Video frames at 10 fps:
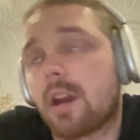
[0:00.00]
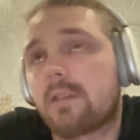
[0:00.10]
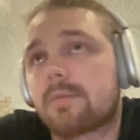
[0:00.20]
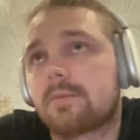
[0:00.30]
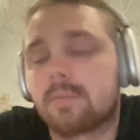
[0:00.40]
Yeah.
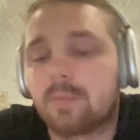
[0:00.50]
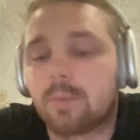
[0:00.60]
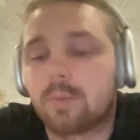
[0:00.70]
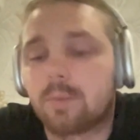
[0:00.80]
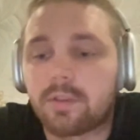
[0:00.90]

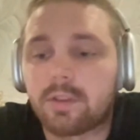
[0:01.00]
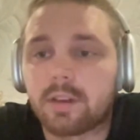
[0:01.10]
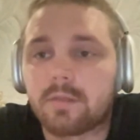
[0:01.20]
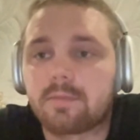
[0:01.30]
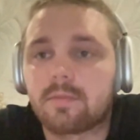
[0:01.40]
Well, we'll
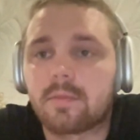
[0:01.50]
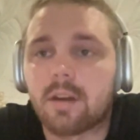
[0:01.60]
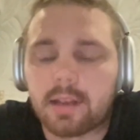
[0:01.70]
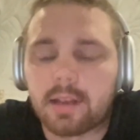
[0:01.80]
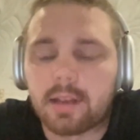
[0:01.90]
see.
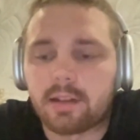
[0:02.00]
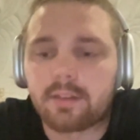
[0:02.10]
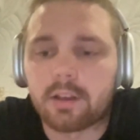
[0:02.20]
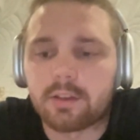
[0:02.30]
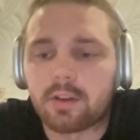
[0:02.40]
Let's
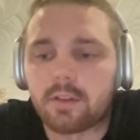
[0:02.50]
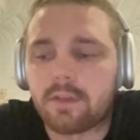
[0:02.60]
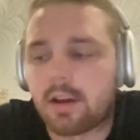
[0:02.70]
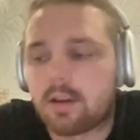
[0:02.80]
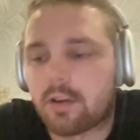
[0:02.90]
touch on
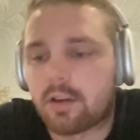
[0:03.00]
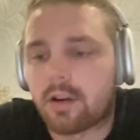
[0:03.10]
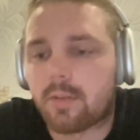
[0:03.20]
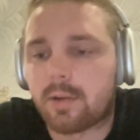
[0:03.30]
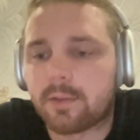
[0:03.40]
Filecoin
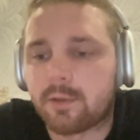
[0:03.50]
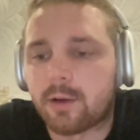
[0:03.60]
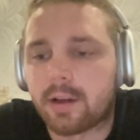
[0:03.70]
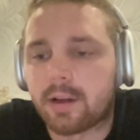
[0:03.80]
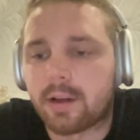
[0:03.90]
and Arweave
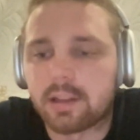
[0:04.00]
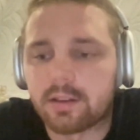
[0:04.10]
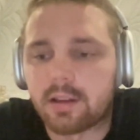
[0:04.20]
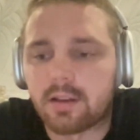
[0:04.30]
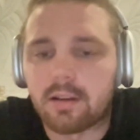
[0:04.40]
quickly,
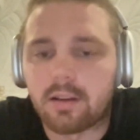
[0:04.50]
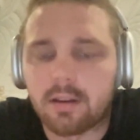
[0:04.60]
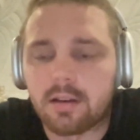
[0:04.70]
and then